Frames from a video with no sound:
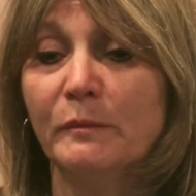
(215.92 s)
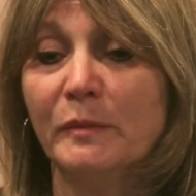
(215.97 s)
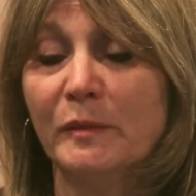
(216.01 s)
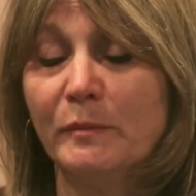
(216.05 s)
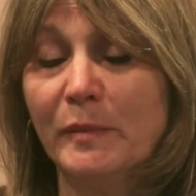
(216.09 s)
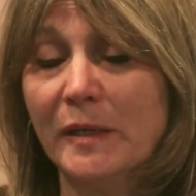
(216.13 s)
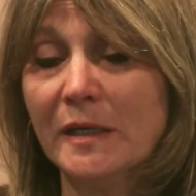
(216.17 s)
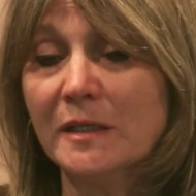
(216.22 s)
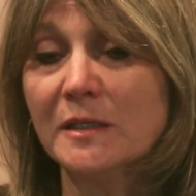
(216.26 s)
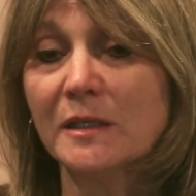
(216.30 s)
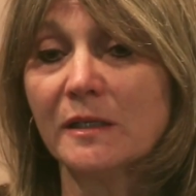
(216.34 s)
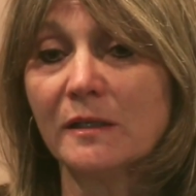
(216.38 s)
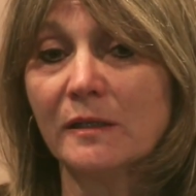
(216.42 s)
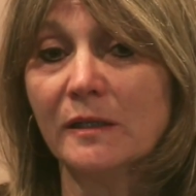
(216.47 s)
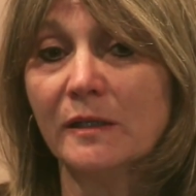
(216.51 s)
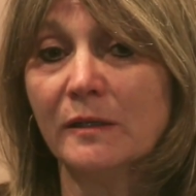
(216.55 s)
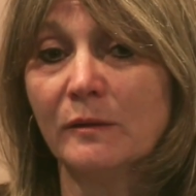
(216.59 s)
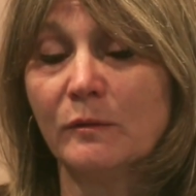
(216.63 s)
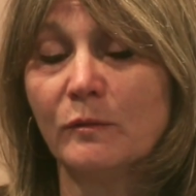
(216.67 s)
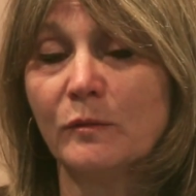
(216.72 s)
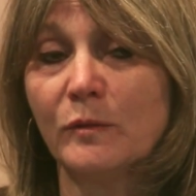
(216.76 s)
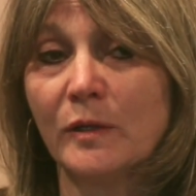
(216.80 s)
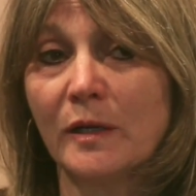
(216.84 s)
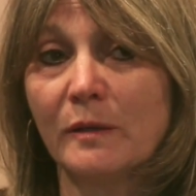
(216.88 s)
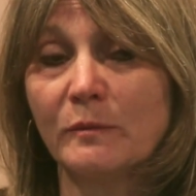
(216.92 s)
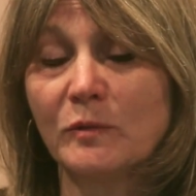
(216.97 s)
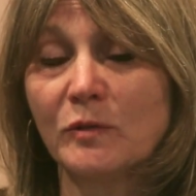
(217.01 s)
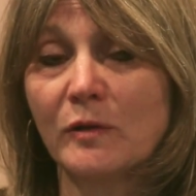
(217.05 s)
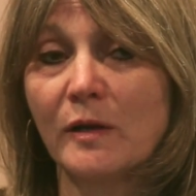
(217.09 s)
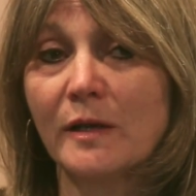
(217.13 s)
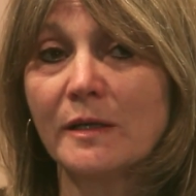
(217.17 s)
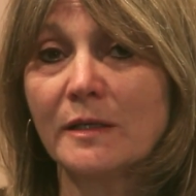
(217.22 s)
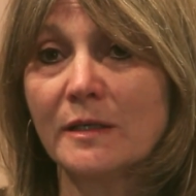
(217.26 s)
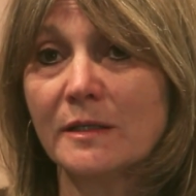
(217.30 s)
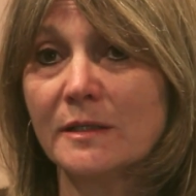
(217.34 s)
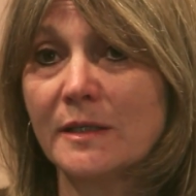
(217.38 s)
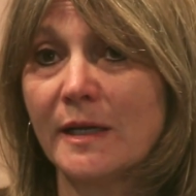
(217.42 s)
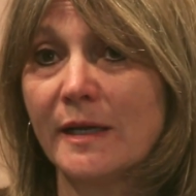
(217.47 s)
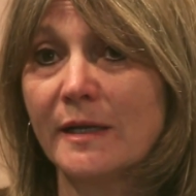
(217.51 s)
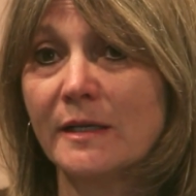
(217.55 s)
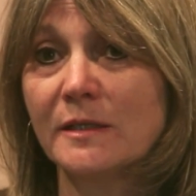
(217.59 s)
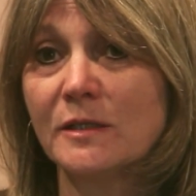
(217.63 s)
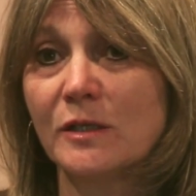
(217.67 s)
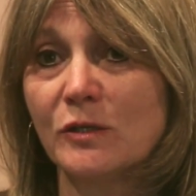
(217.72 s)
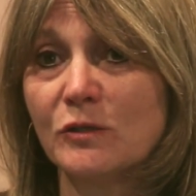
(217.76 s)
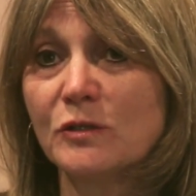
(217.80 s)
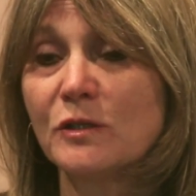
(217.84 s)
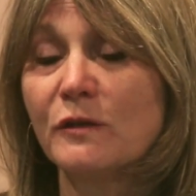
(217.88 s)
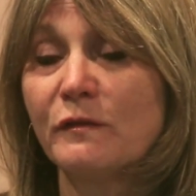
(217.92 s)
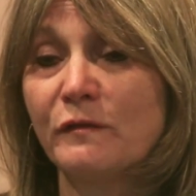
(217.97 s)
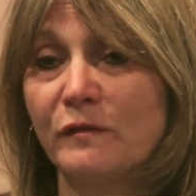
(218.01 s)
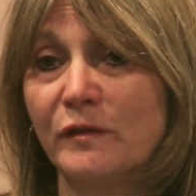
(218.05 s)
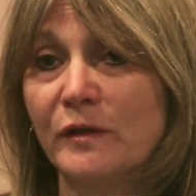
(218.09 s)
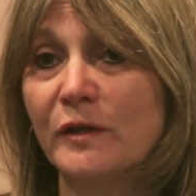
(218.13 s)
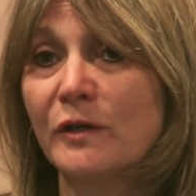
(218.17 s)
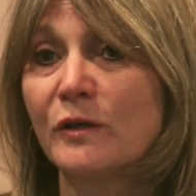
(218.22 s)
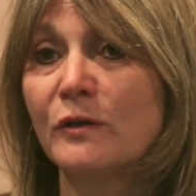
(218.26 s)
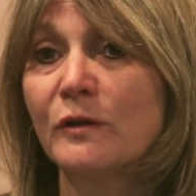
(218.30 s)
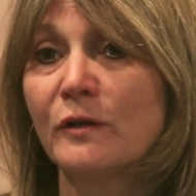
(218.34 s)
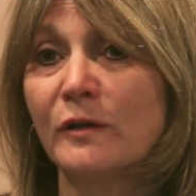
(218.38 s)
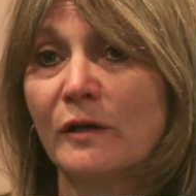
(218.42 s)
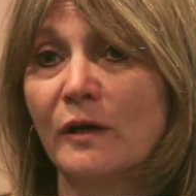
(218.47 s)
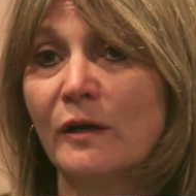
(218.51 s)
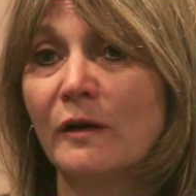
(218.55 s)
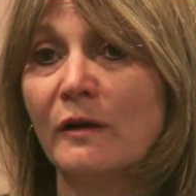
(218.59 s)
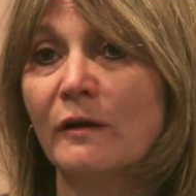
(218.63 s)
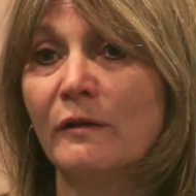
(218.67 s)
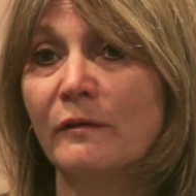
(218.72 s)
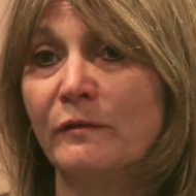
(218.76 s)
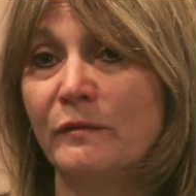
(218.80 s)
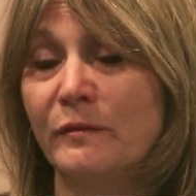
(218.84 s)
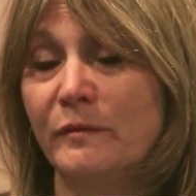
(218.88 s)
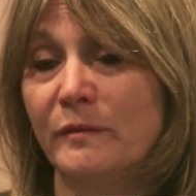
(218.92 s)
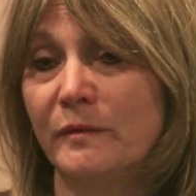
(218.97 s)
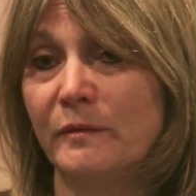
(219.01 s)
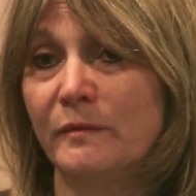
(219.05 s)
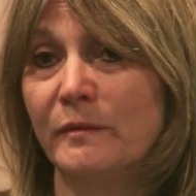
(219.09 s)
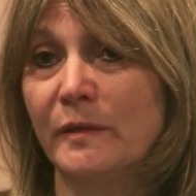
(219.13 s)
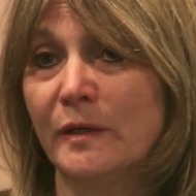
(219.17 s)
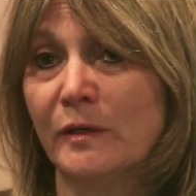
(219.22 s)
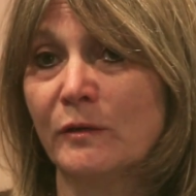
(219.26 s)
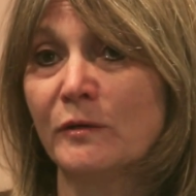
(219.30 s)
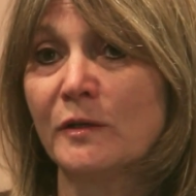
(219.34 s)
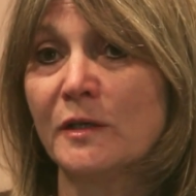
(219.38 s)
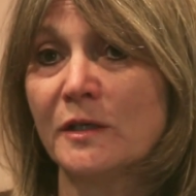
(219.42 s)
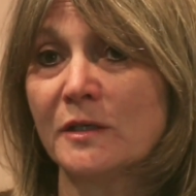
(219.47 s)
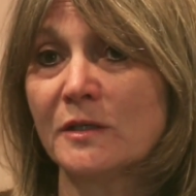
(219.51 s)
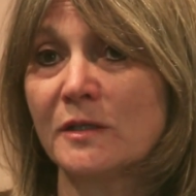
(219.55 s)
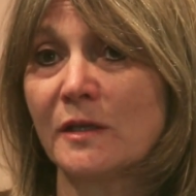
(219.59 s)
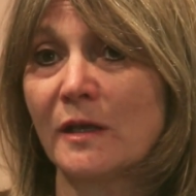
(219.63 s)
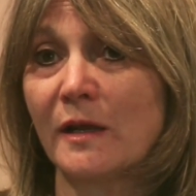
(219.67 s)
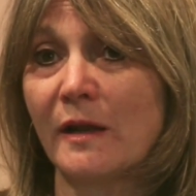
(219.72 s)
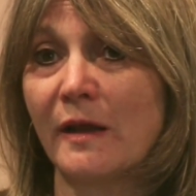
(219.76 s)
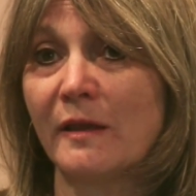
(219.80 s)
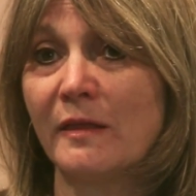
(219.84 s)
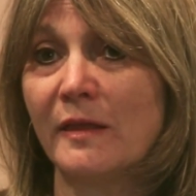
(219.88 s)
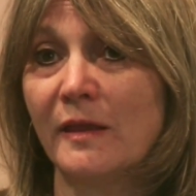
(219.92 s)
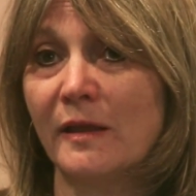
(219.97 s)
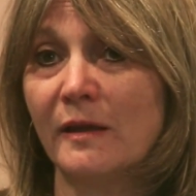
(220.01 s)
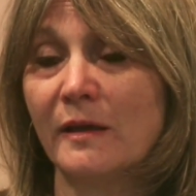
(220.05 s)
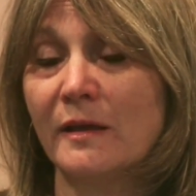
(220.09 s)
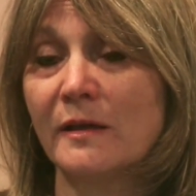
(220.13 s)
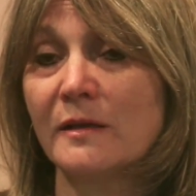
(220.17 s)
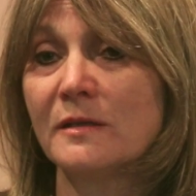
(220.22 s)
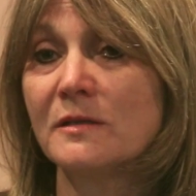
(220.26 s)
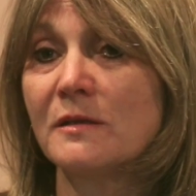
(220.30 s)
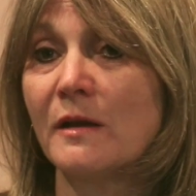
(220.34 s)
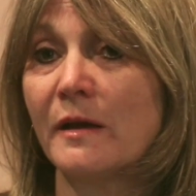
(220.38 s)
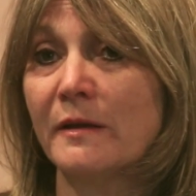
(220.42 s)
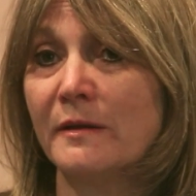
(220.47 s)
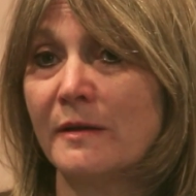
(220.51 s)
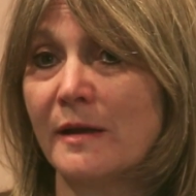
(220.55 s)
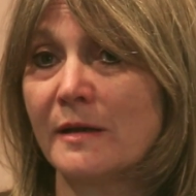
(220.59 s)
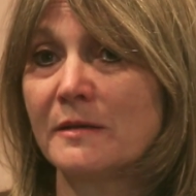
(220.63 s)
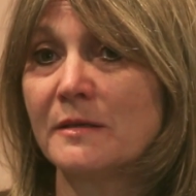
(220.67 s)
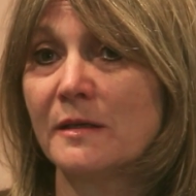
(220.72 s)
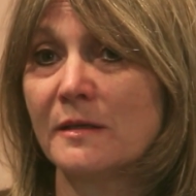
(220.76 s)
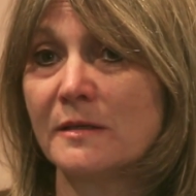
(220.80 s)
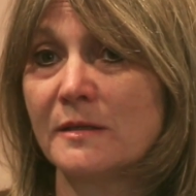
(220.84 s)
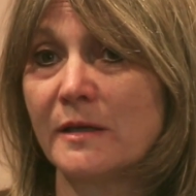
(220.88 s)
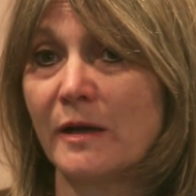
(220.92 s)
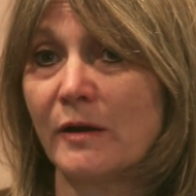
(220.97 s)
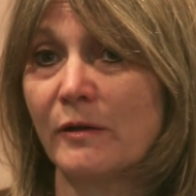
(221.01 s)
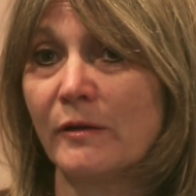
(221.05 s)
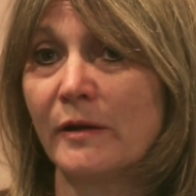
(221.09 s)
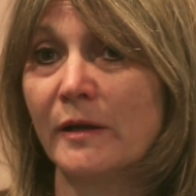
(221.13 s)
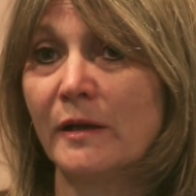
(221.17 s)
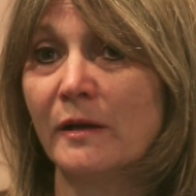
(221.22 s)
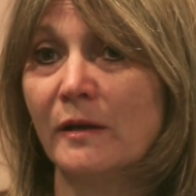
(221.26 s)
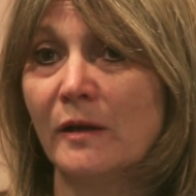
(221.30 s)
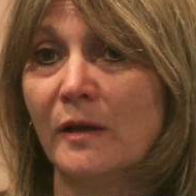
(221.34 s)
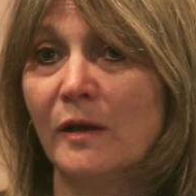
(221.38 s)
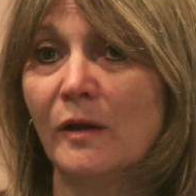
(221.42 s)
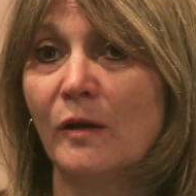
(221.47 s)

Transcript: but basically what I'm trying to say is there's a fear of illness that I think is unnecessary.